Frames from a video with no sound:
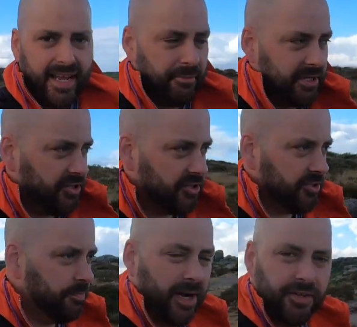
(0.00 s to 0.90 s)
and we're just
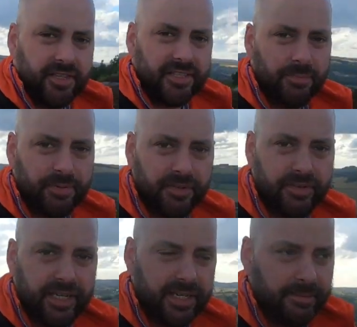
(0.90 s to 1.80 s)
up on top of
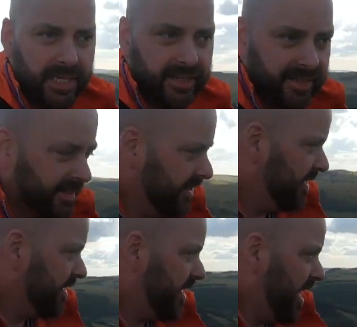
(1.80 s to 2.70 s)

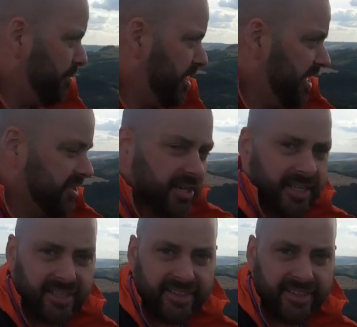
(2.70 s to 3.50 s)
Curbar Edge.